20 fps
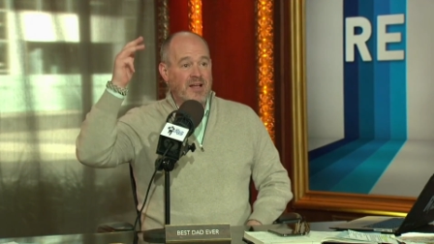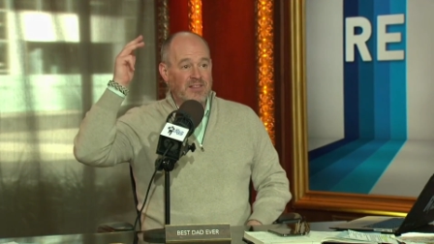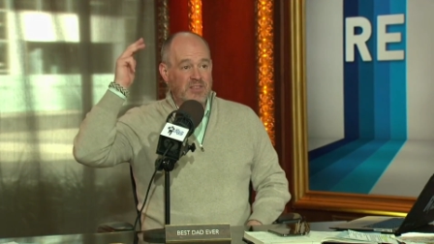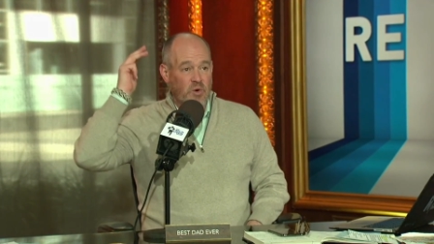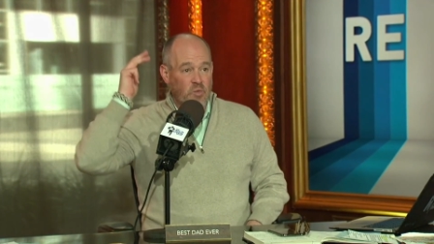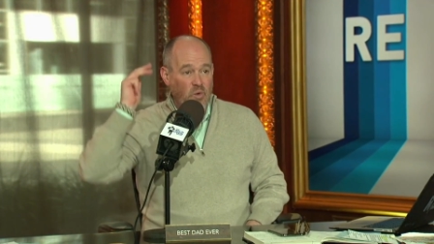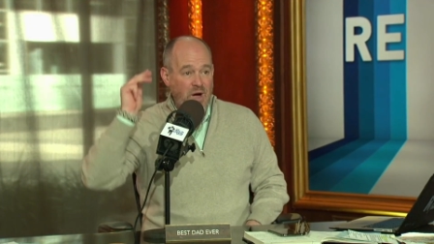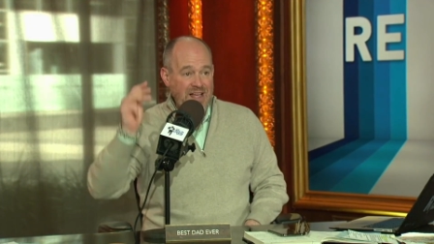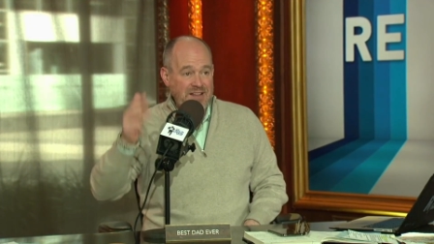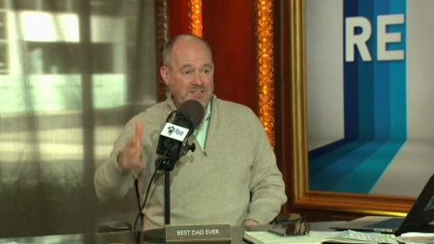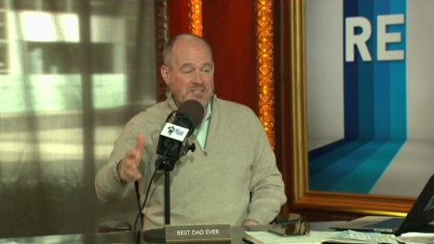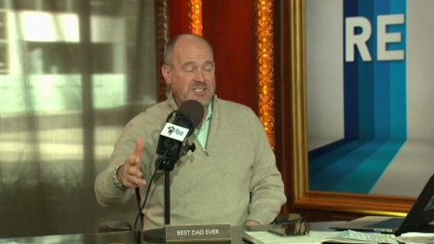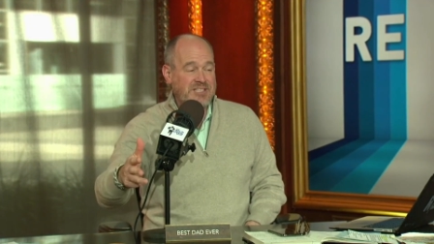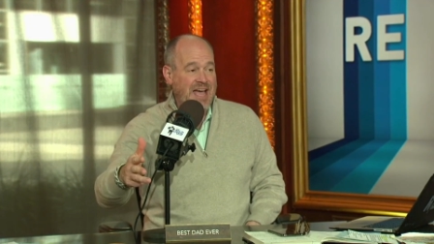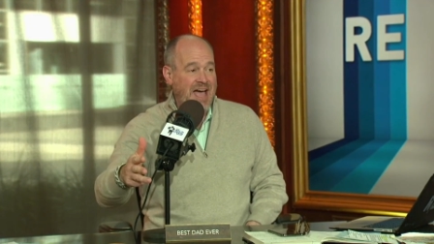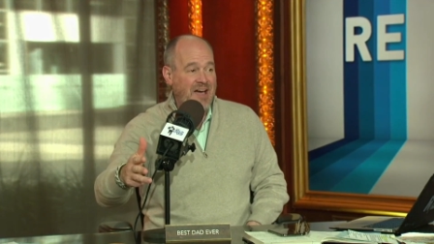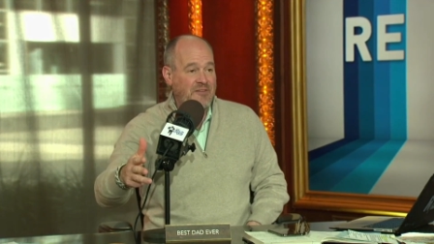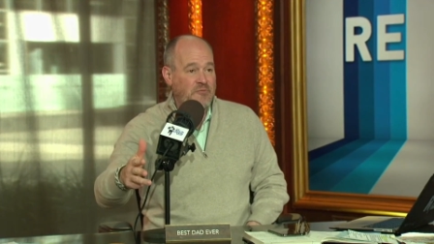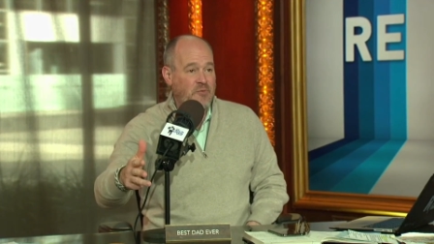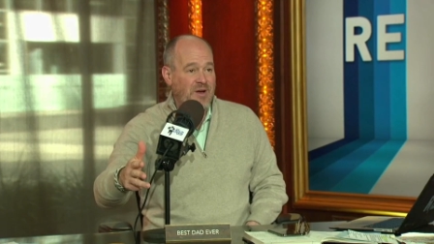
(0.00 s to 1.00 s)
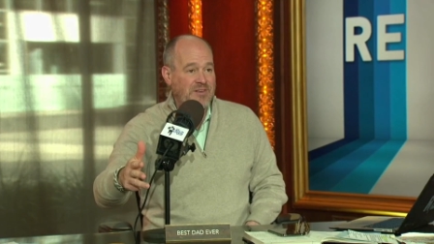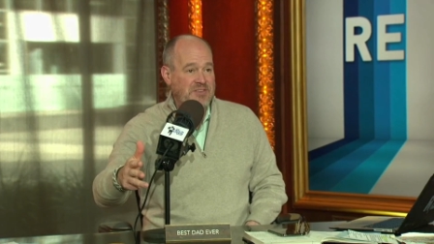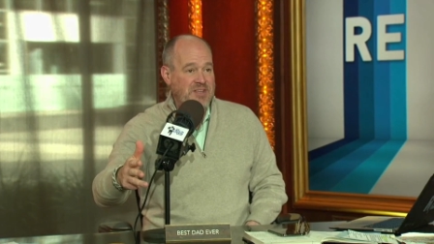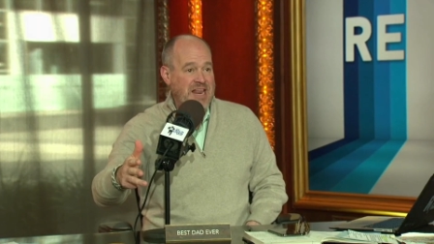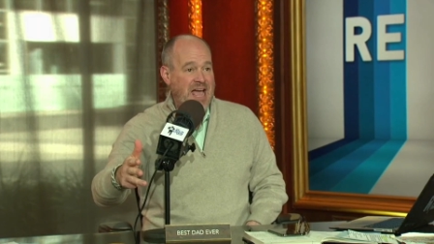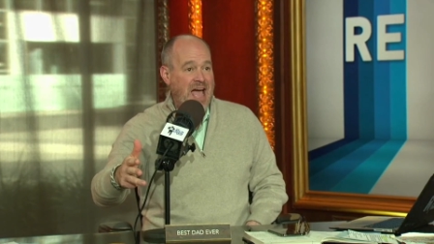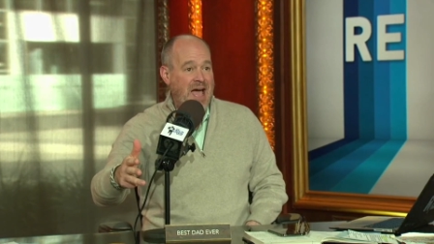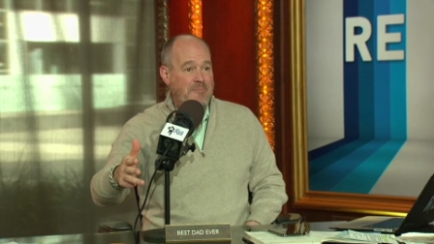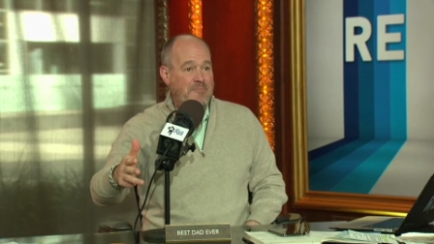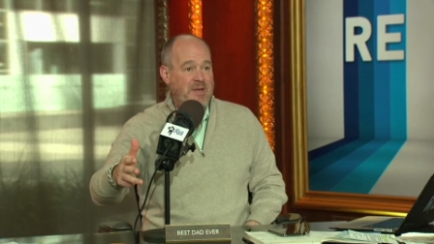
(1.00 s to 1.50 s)
The wait staff
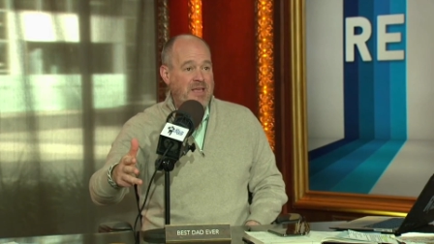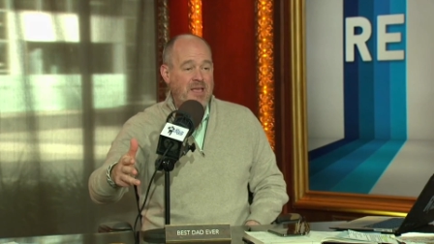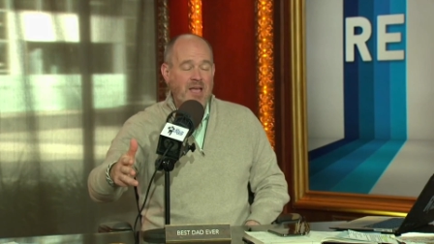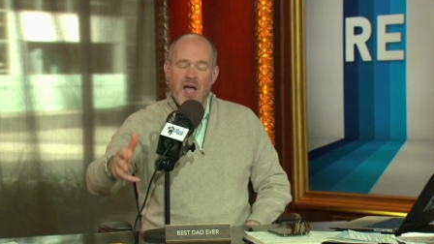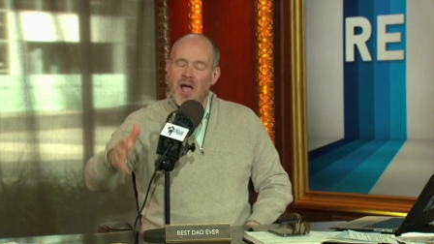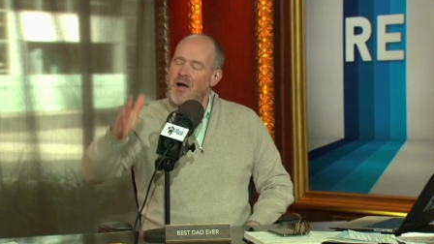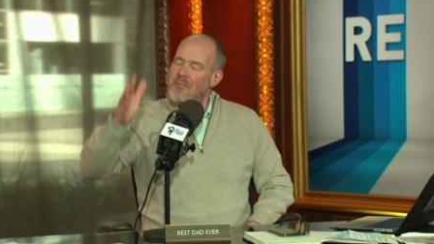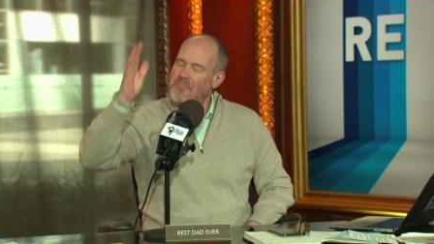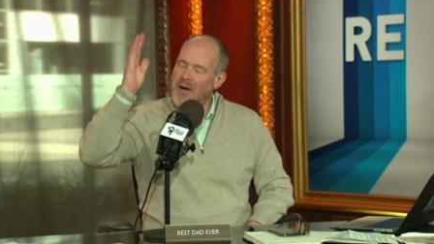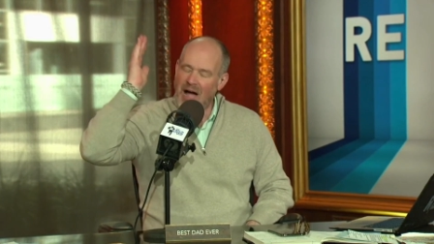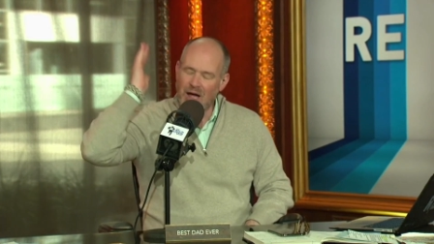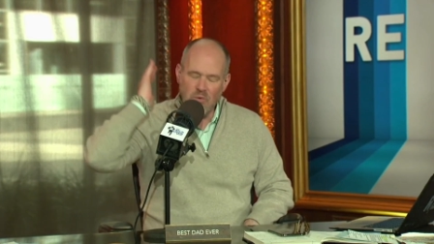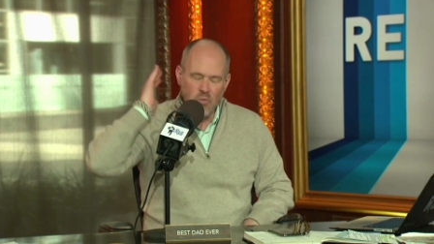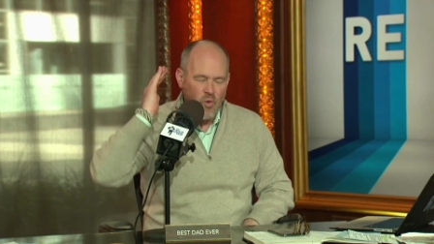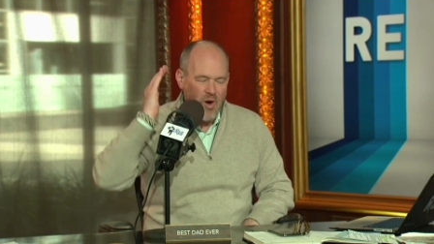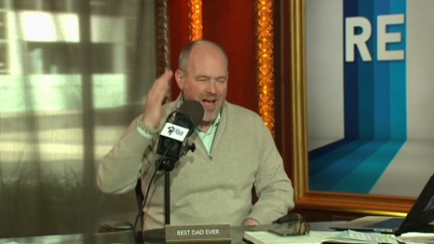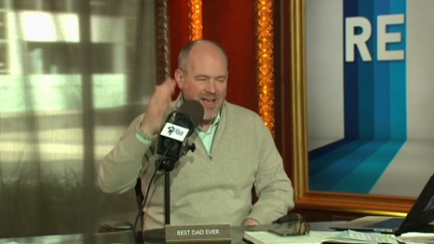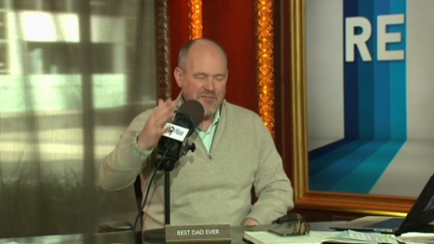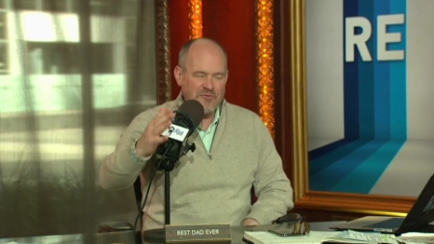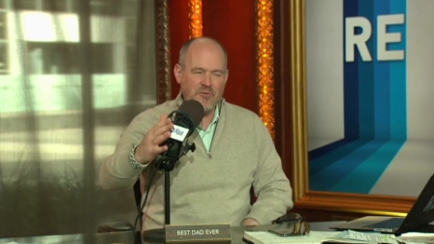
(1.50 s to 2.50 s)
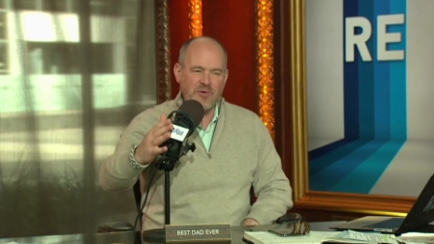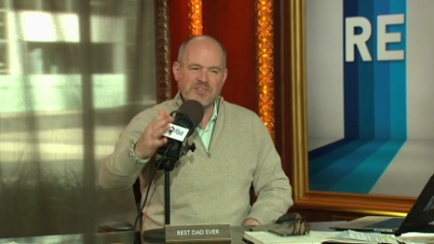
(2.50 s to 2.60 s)
wasn't happy. My wife